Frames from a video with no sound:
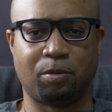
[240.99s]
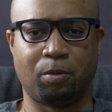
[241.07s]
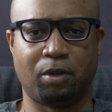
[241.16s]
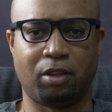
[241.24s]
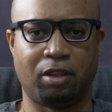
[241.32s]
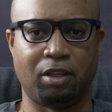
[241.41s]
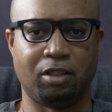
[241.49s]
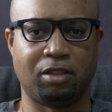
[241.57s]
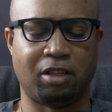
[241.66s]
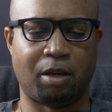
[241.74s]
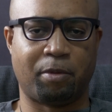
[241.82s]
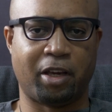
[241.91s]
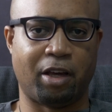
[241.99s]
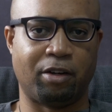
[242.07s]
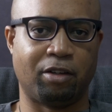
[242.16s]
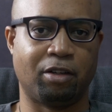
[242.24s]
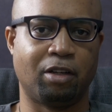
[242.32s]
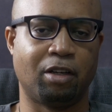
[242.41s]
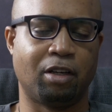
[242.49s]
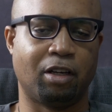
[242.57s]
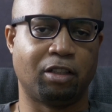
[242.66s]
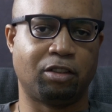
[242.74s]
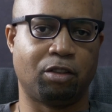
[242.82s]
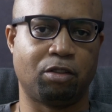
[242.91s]
with the step counter
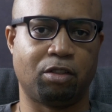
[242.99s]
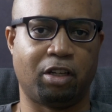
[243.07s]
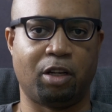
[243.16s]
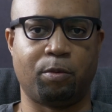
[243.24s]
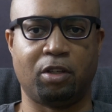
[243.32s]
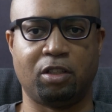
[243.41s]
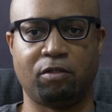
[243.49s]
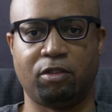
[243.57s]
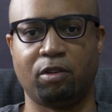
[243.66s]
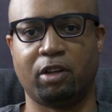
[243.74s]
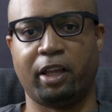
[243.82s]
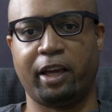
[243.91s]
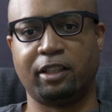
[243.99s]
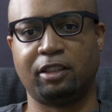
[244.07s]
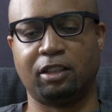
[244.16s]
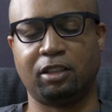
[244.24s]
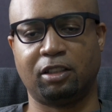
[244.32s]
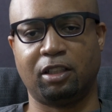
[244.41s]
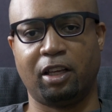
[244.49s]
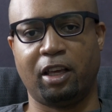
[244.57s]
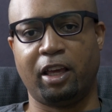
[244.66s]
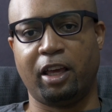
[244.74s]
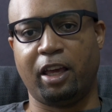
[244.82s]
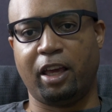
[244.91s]
associated with these Vue glasses.
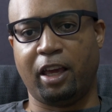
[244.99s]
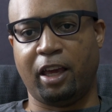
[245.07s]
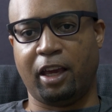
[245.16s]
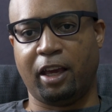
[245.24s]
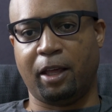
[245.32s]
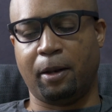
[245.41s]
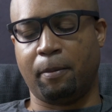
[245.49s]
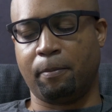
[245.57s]
And